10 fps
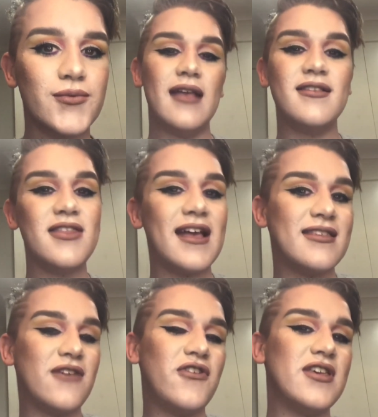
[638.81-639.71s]
And so
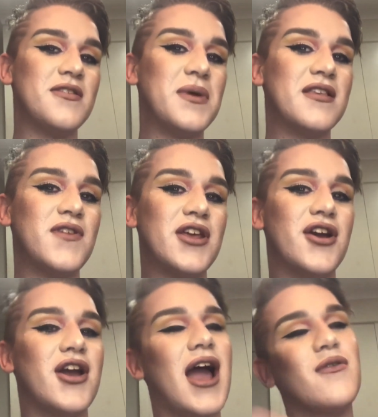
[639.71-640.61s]
that's it for this week's
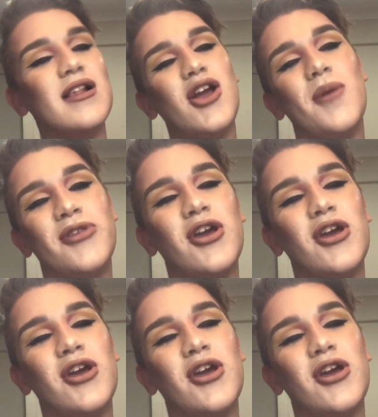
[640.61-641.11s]
video. I really hope